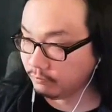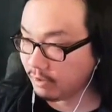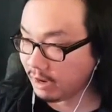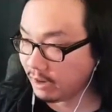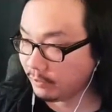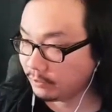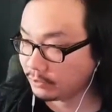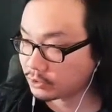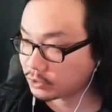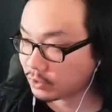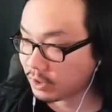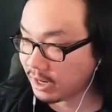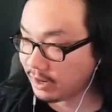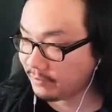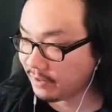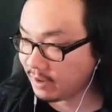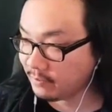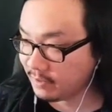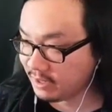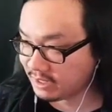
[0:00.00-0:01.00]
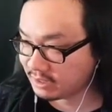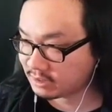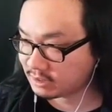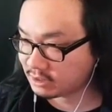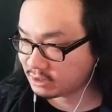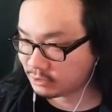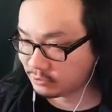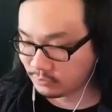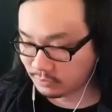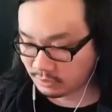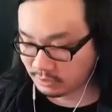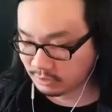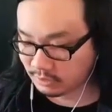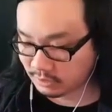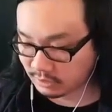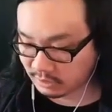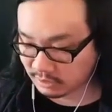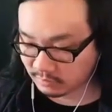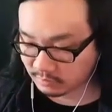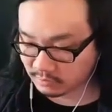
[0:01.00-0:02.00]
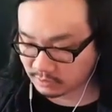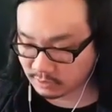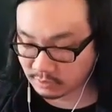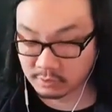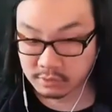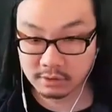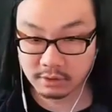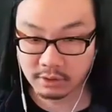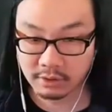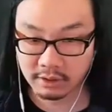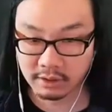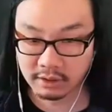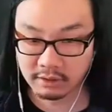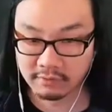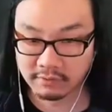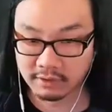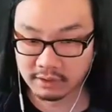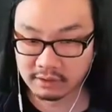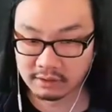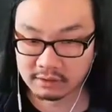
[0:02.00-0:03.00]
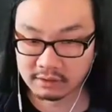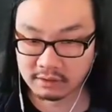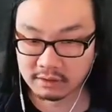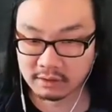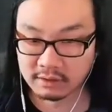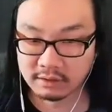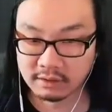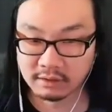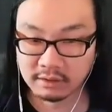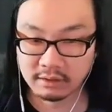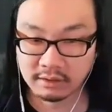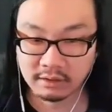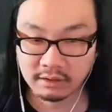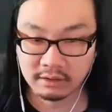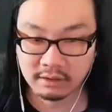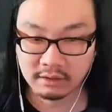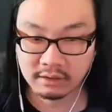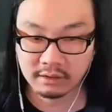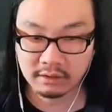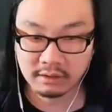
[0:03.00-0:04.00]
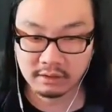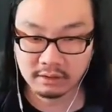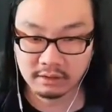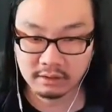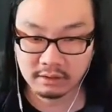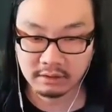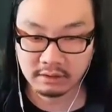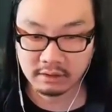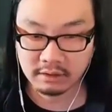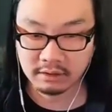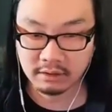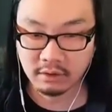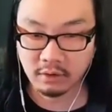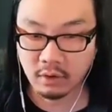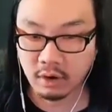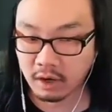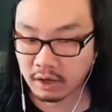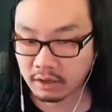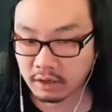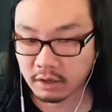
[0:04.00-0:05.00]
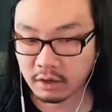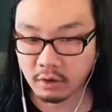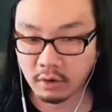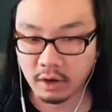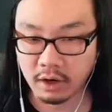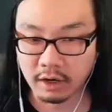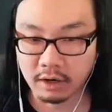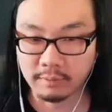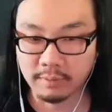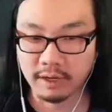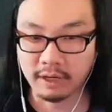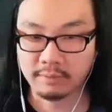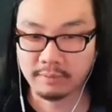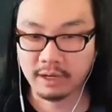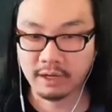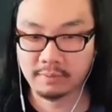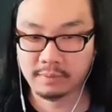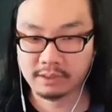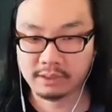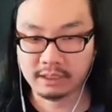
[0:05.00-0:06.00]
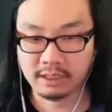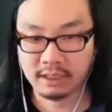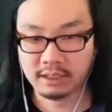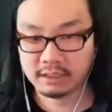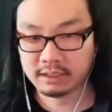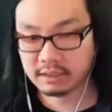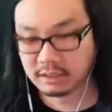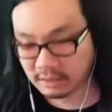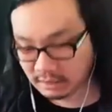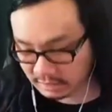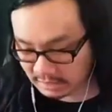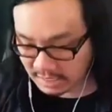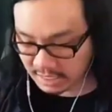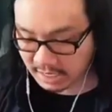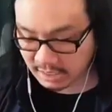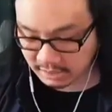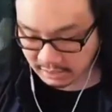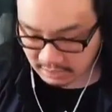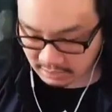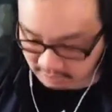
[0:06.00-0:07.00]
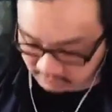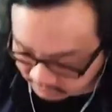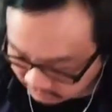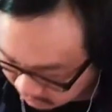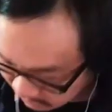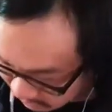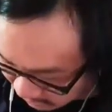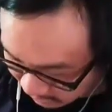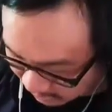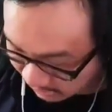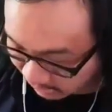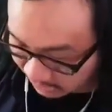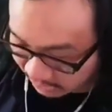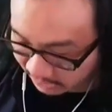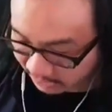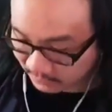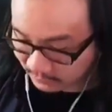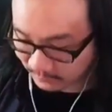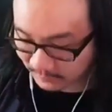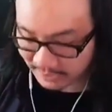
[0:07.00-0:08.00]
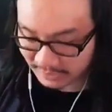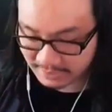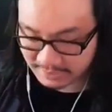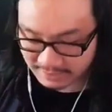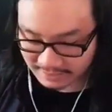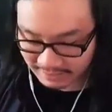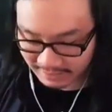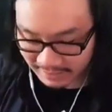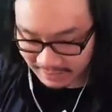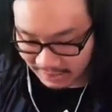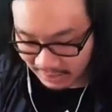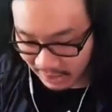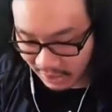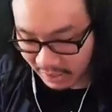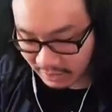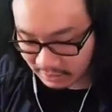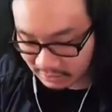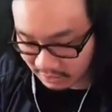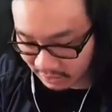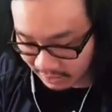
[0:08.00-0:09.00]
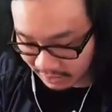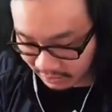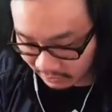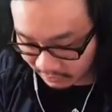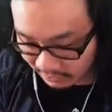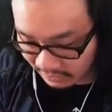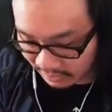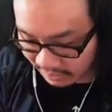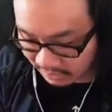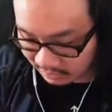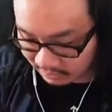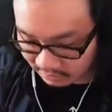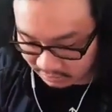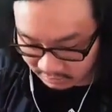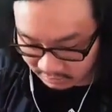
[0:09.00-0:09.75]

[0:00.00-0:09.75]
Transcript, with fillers: I will try my best, Sunni, and I'm so sorry in advance. Oh, oh, Automod might be set to, yeah, I guess I got Automod set. All right, sorry, no, you can't.